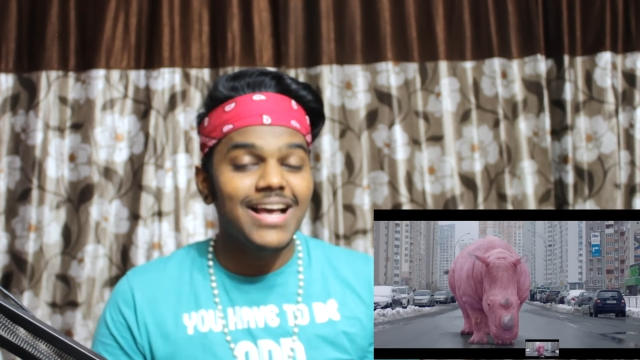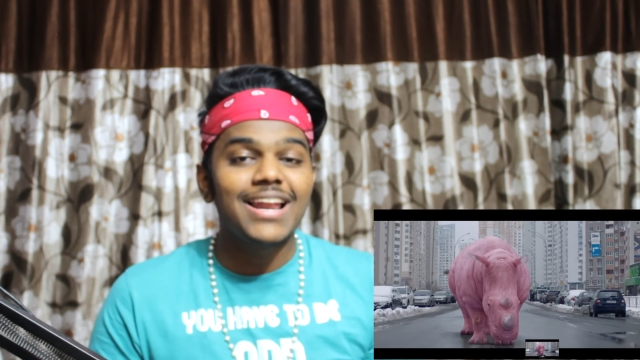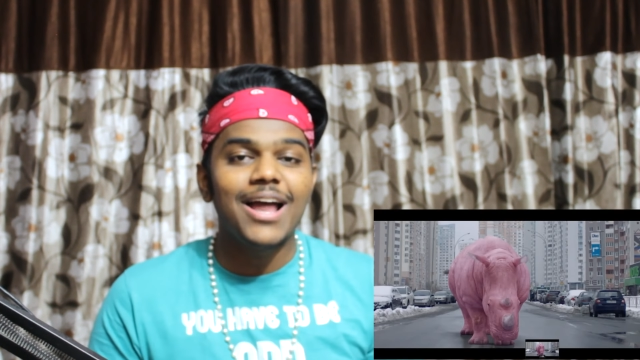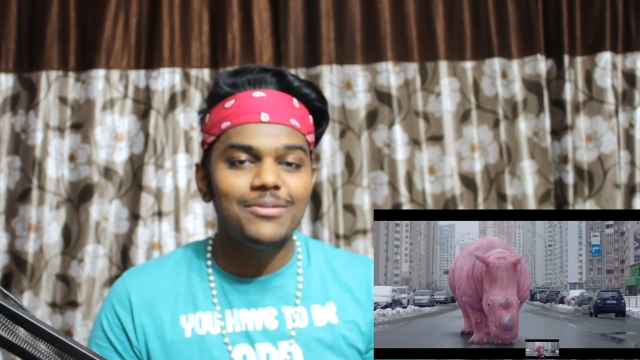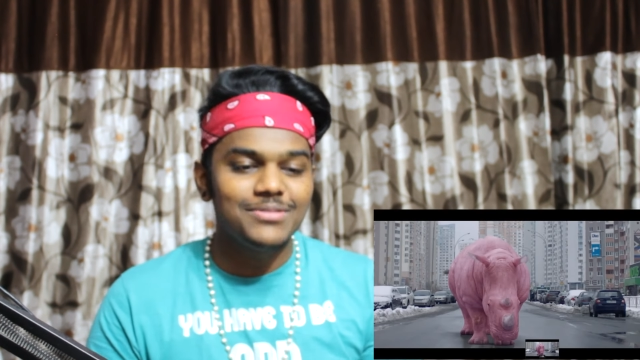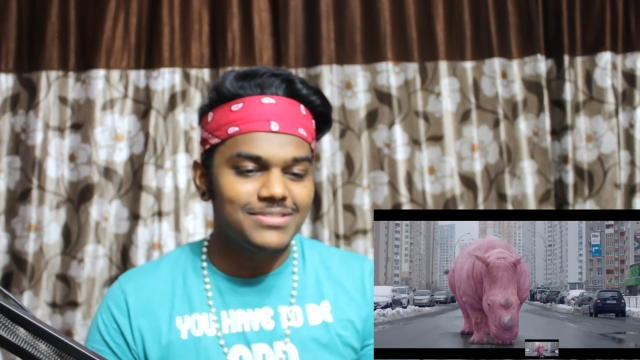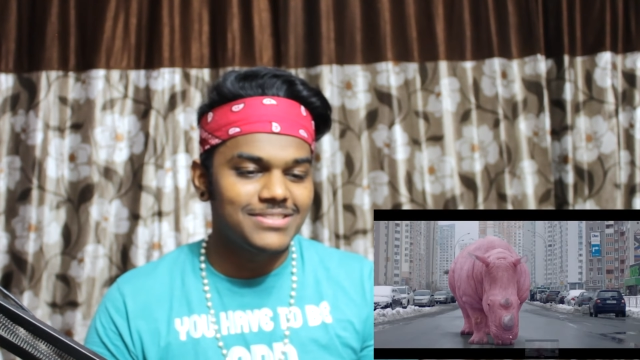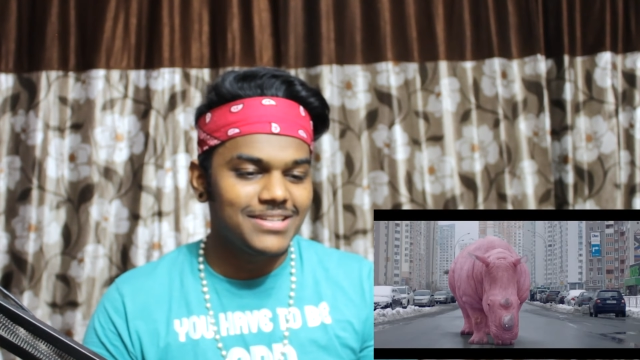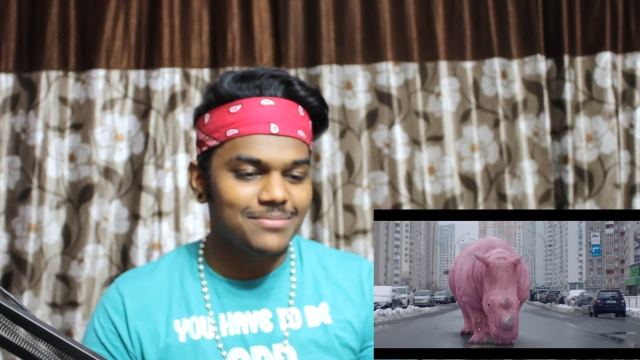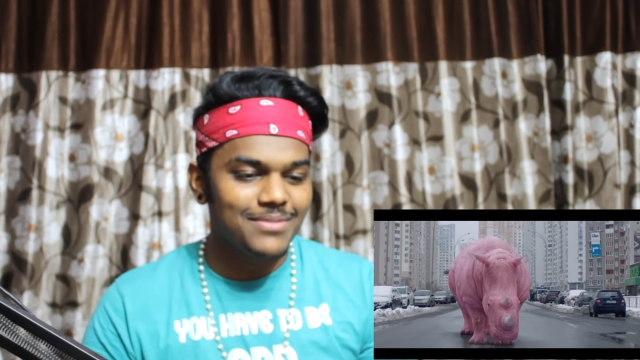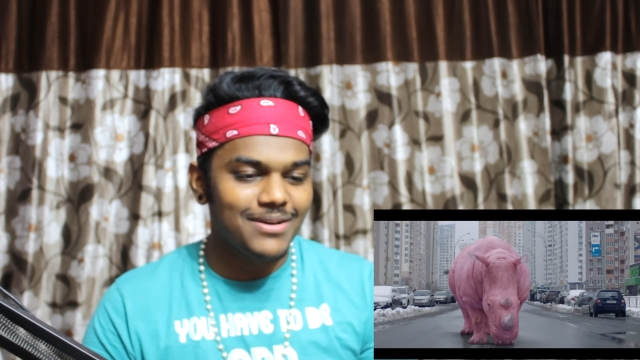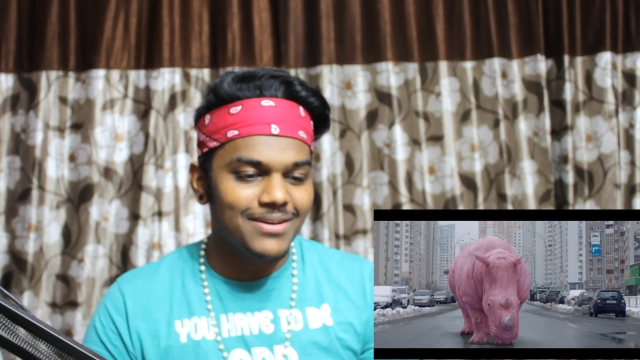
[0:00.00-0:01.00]
I love this
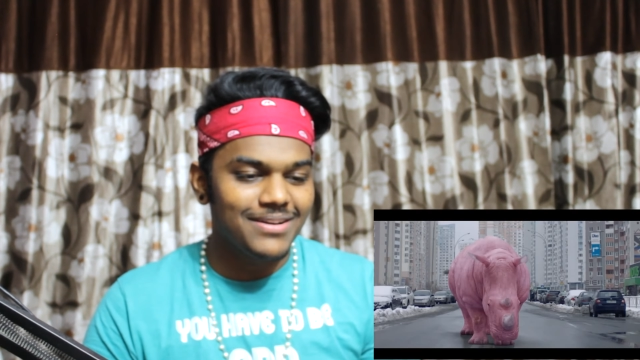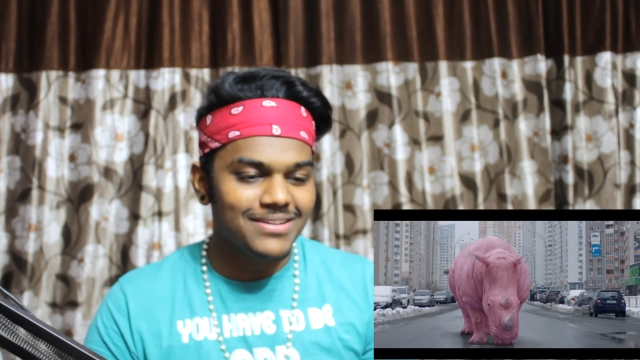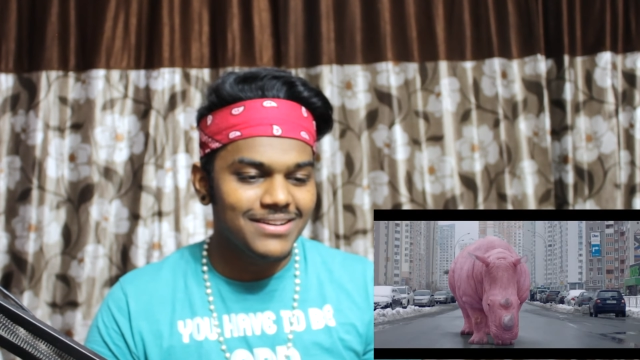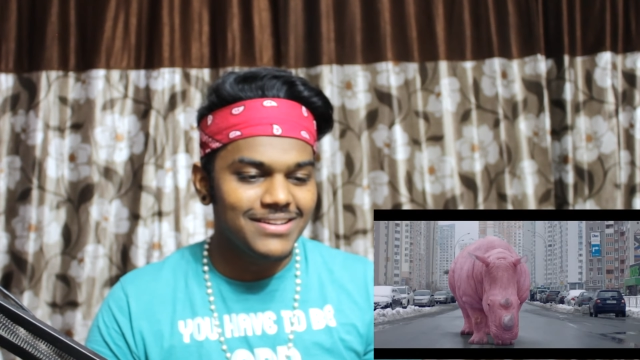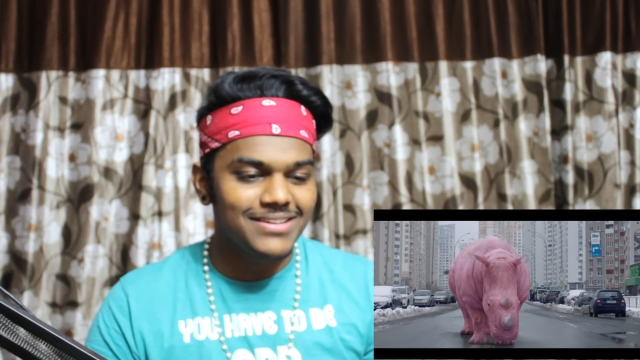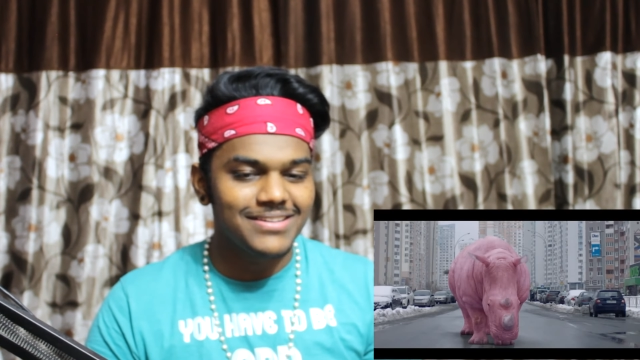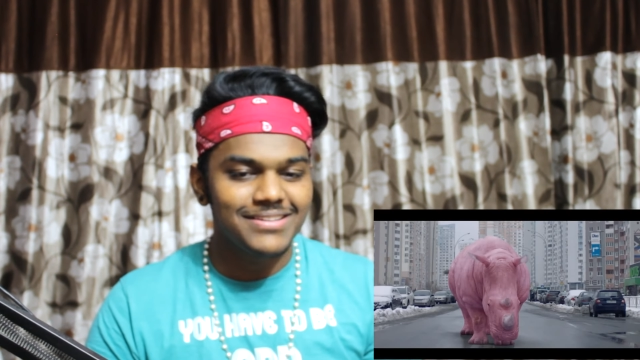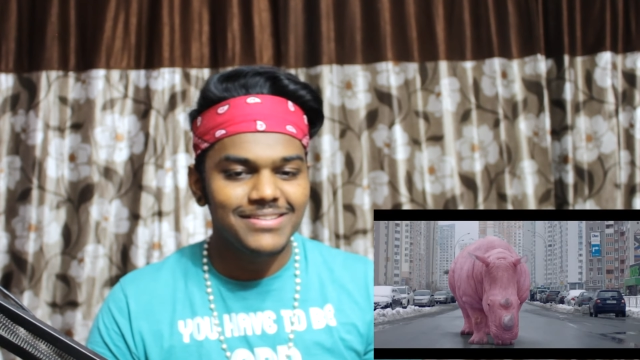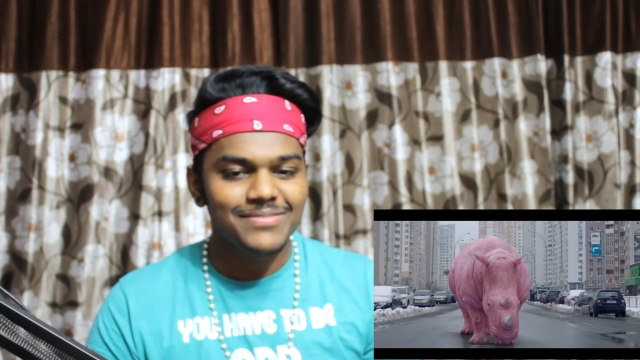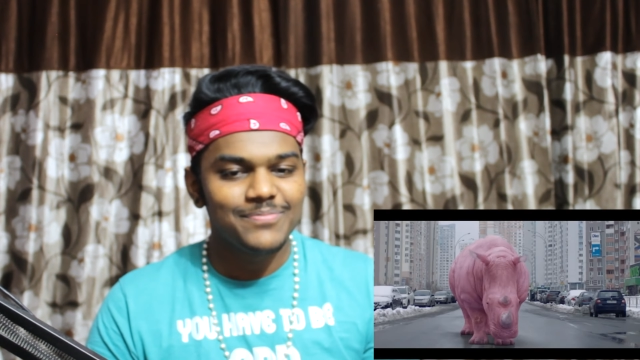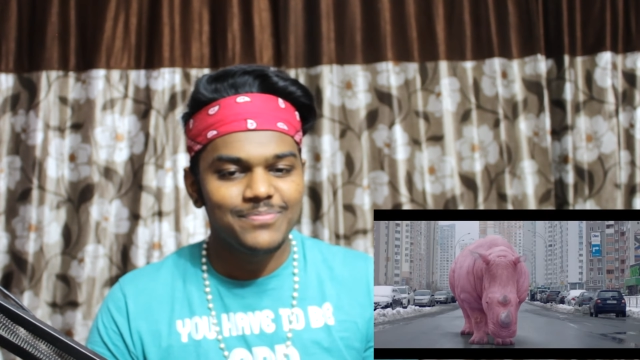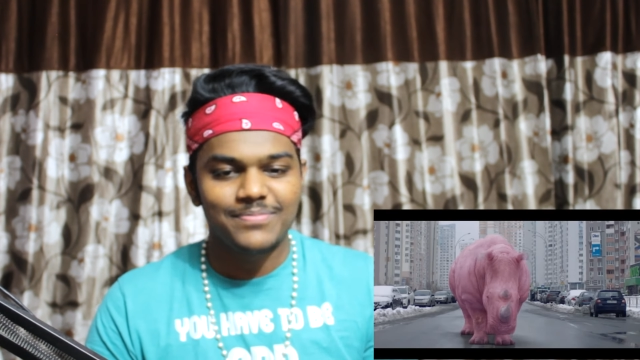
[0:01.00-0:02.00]
shit, man, literally.
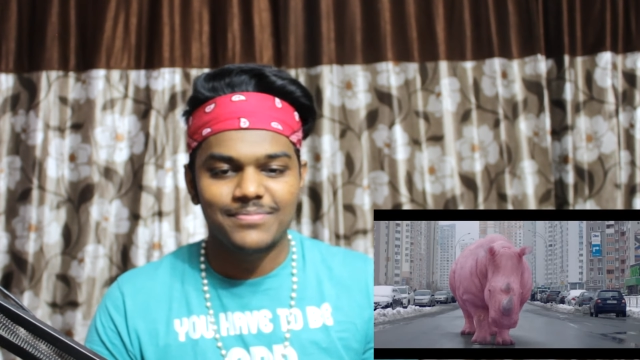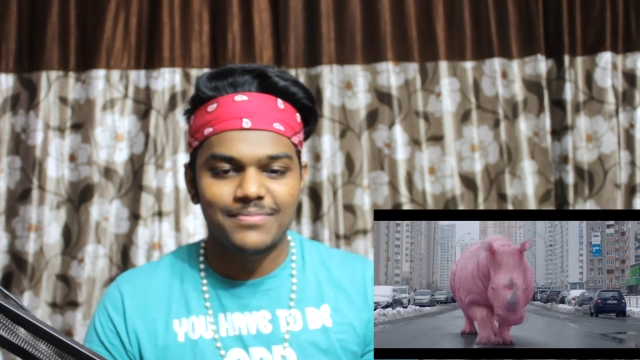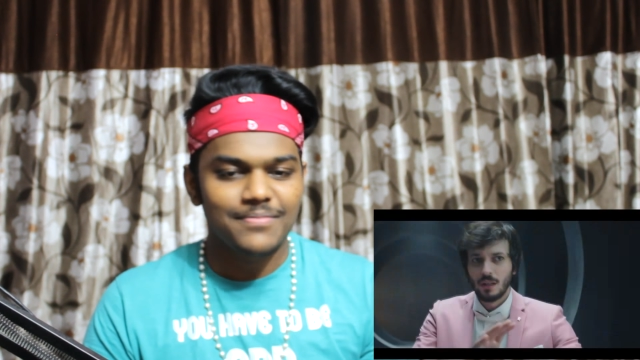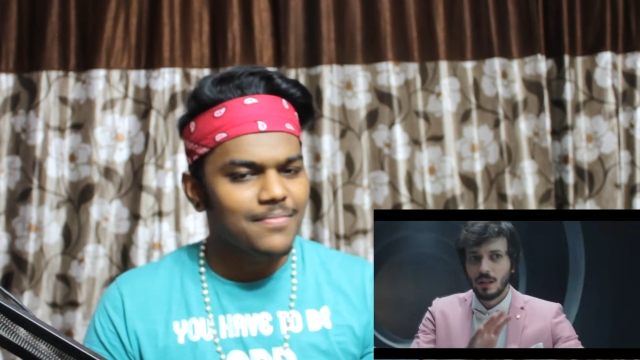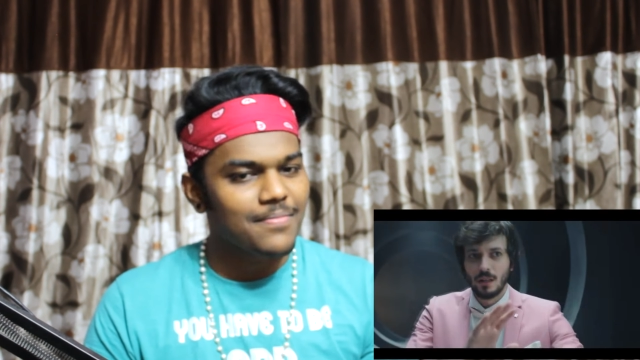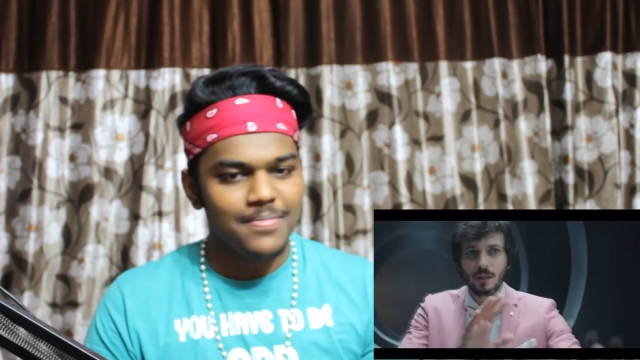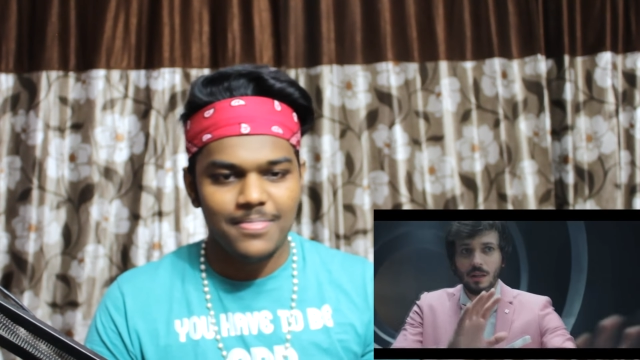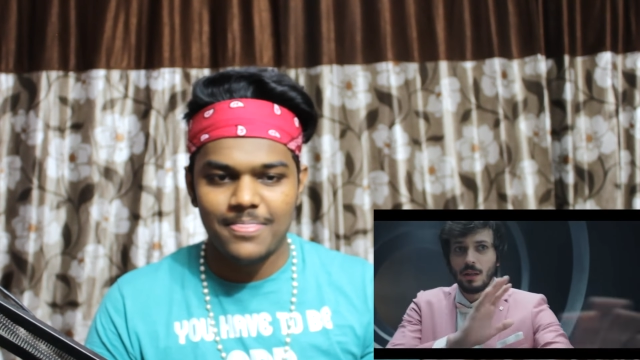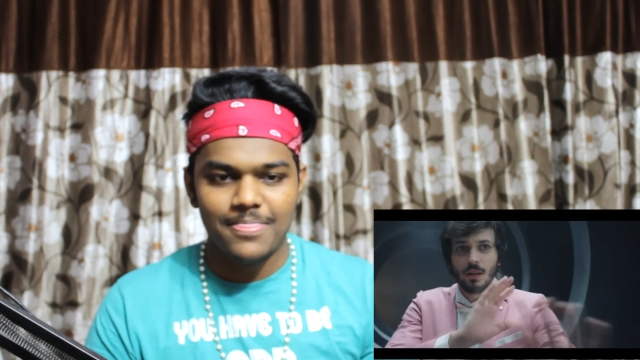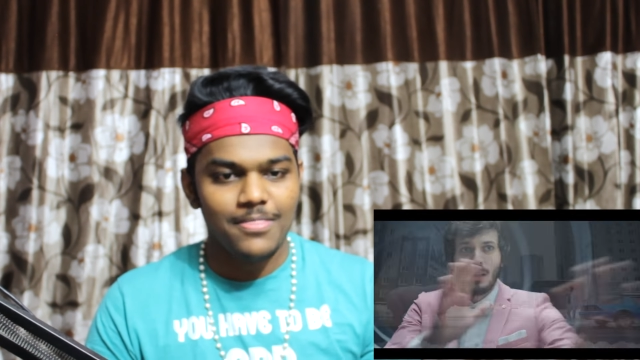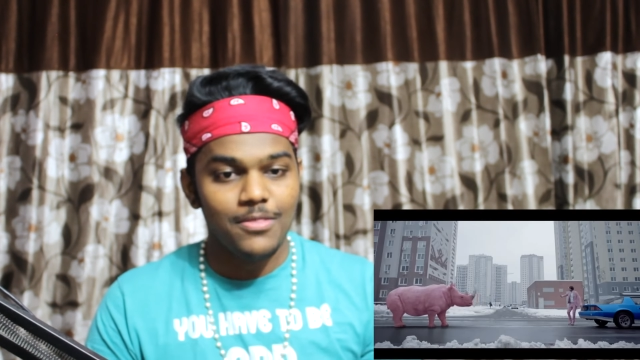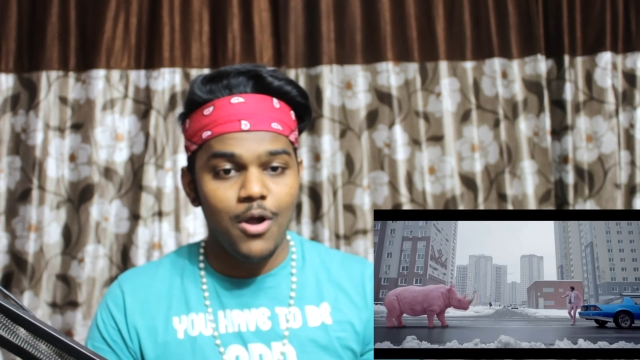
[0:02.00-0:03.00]

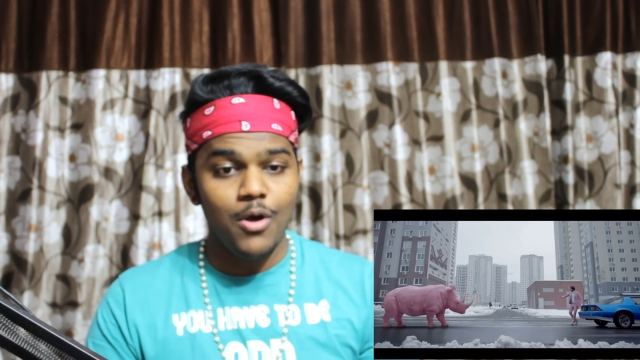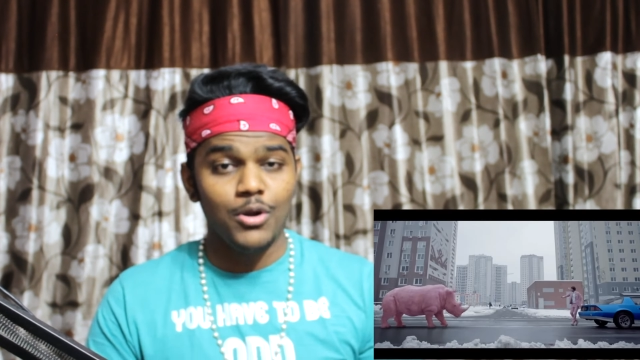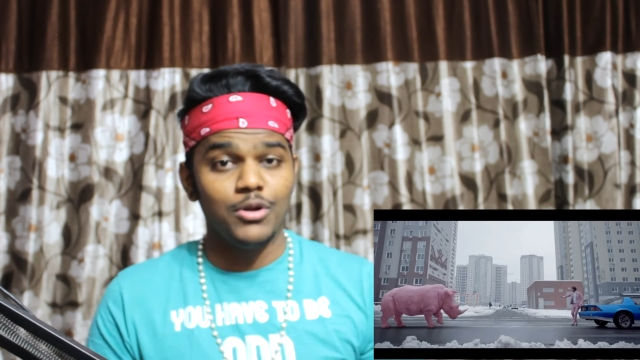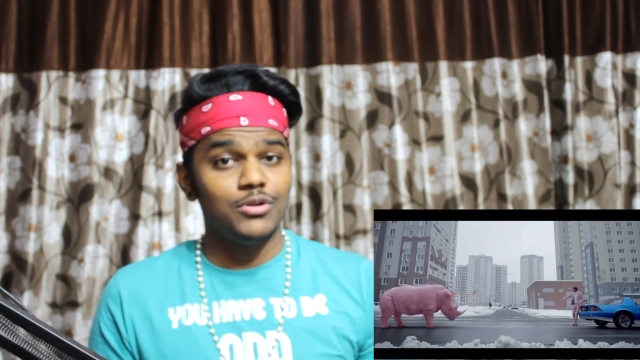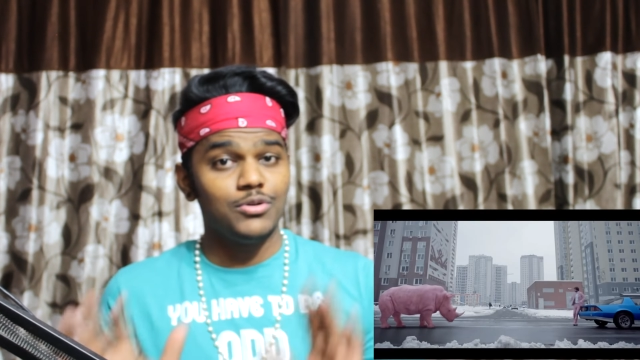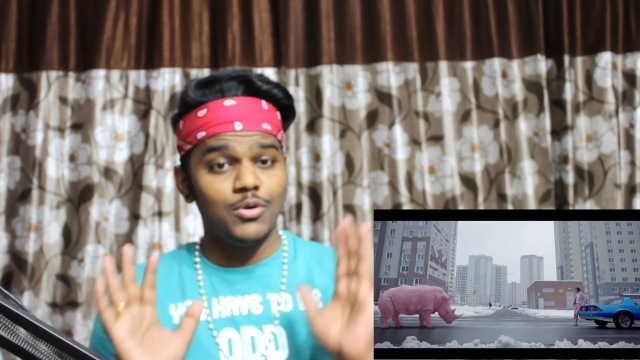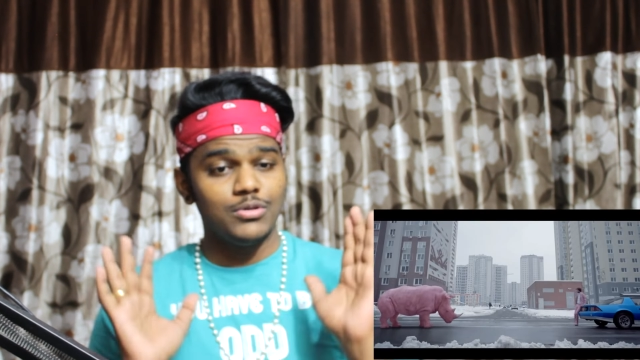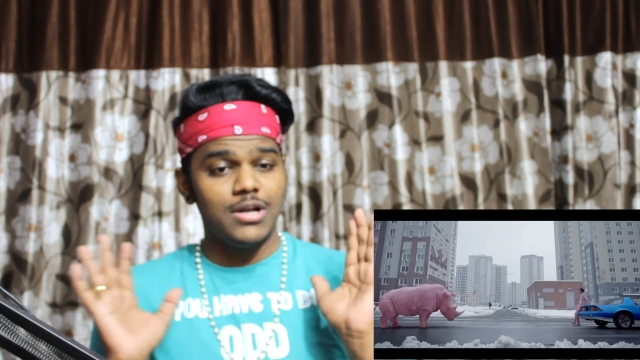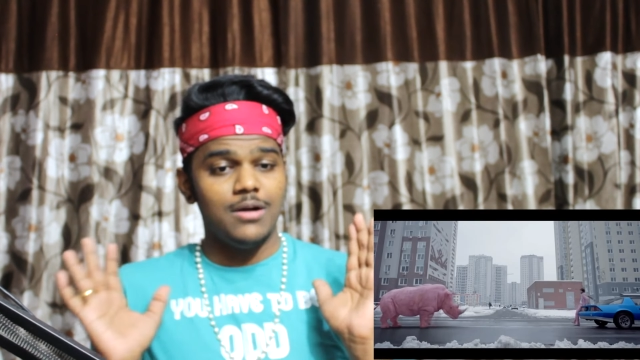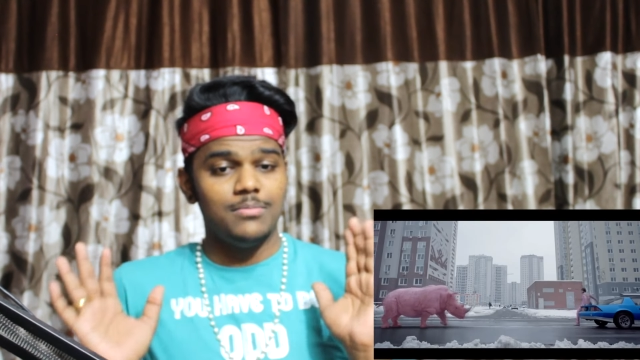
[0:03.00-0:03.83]
No, no, no, don't